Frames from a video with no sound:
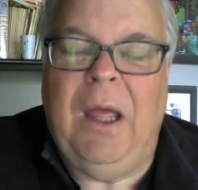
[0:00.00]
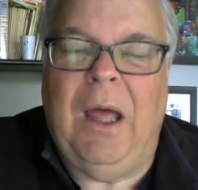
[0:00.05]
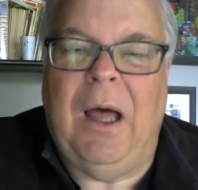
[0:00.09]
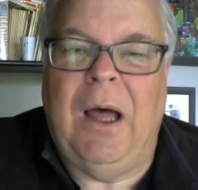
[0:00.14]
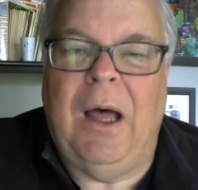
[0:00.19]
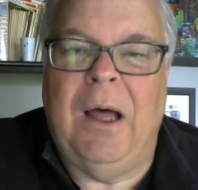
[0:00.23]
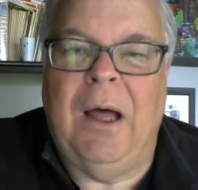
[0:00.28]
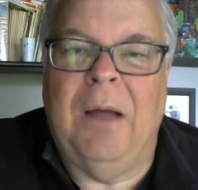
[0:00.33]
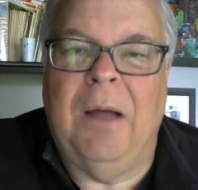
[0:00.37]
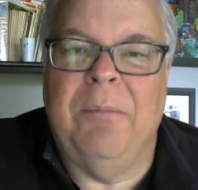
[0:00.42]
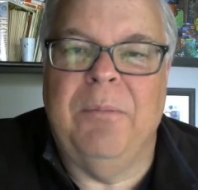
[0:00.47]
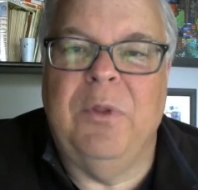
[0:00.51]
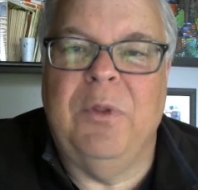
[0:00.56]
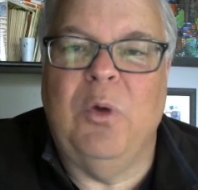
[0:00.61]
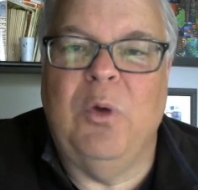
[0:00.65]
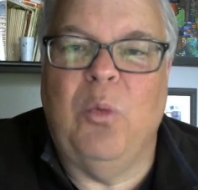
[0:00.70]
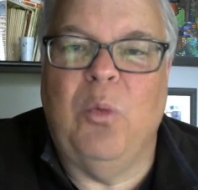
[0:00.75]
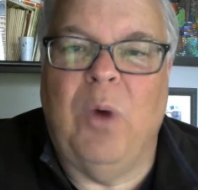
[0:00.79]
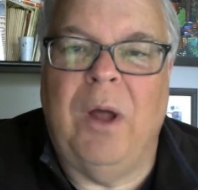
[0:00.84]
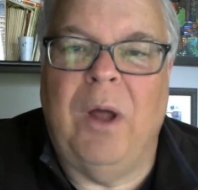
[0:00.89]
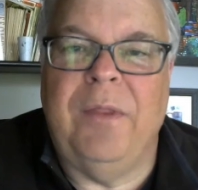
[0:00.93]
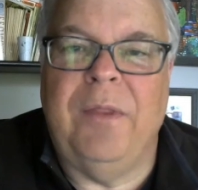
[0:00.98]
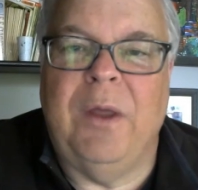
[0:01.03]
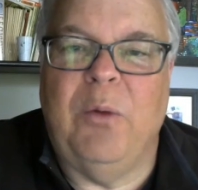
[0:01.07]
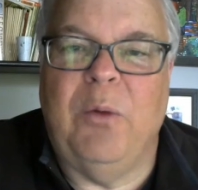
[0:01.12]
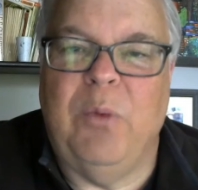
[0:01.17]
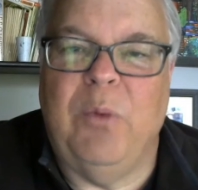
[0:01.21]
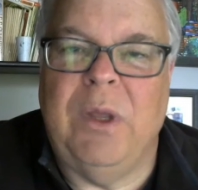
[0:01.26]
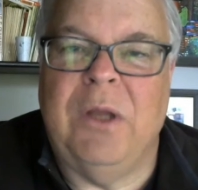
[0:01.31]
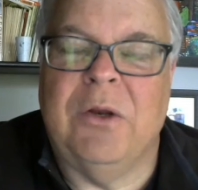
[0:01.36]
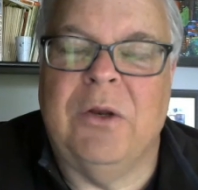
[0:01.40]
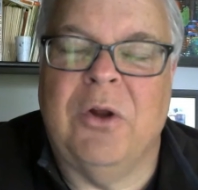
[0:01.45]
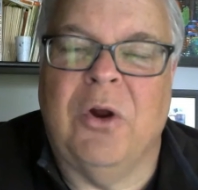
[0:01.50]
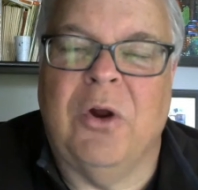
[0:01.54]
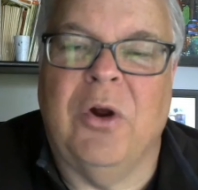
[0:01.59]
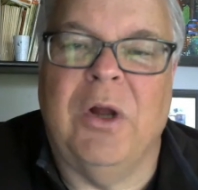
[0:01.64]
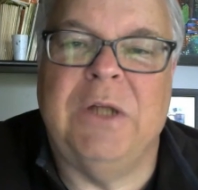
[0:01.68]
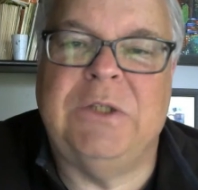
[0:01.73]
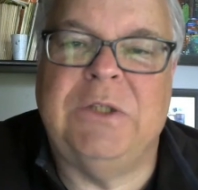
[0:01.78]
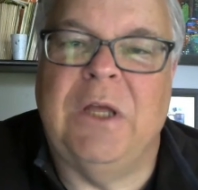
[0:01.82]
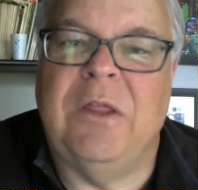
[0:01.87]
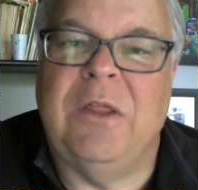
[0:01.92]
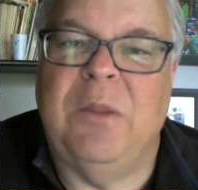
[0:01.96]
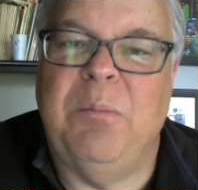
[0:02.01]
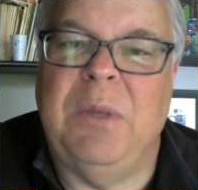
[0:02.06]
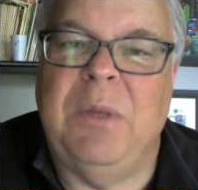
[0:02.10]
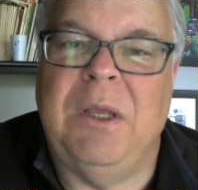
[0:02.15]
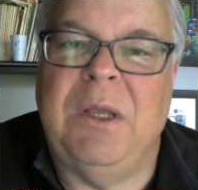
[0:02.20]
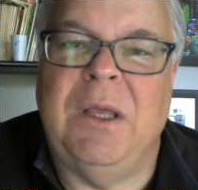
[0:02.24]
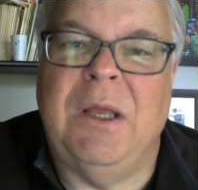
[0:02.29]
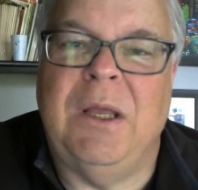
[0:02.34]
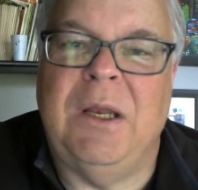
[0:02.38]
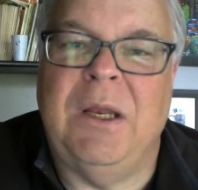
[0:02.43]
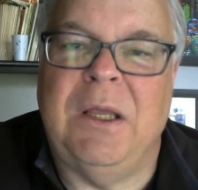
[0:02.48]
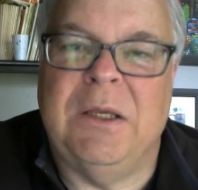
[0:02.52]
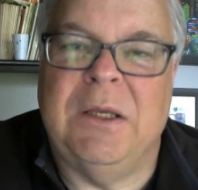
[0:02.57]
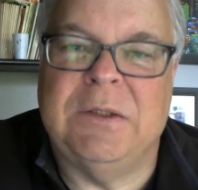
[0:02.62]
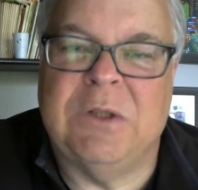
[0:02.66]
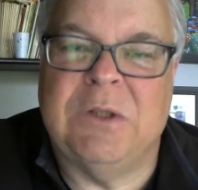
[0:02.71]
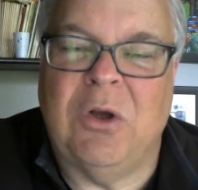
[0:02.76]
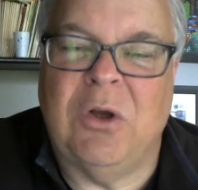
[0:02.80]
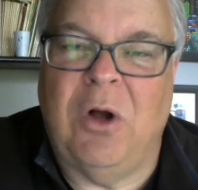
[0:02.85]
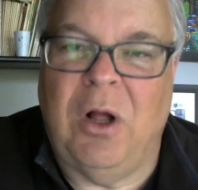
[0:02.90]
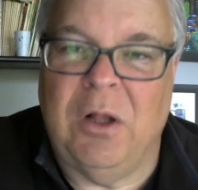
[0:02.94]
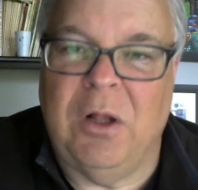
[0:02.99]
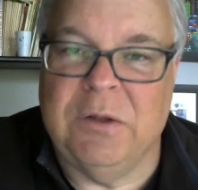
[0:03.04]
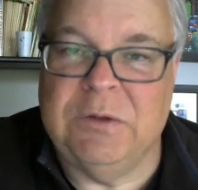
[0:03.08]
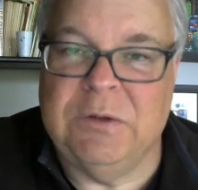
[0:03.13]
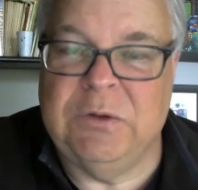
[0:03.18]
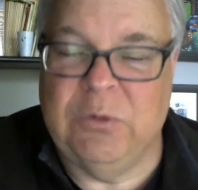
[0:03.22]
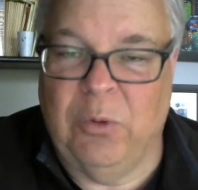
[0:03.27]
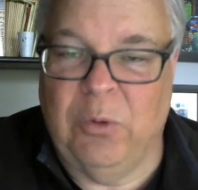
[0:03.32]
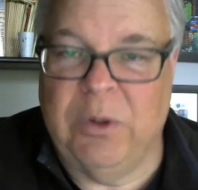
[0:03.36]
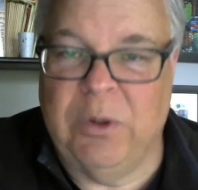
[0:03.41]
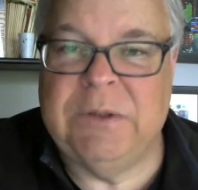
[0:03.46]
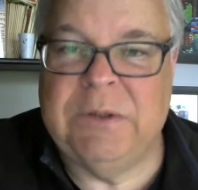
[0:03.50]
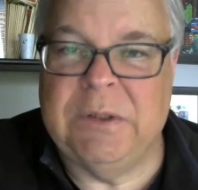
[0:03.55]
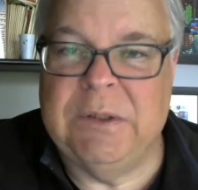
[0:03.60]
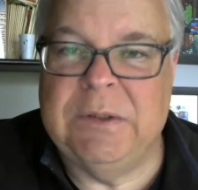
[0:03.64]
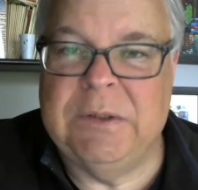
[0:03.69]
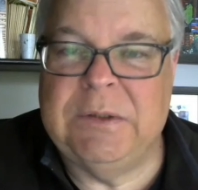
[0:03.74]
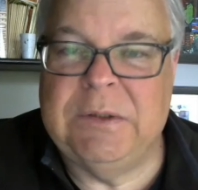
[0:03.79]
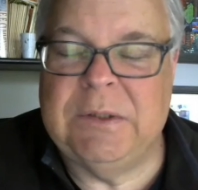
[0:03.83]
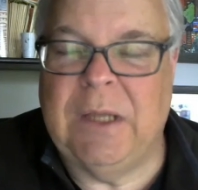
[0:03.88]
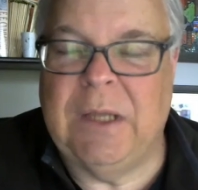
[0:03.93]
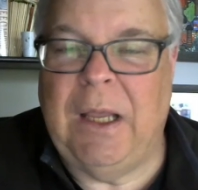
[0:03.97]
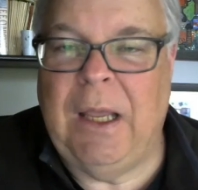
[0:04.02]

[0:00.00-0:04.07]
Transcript: Um, the one that we encourage at the beginning is called Sources,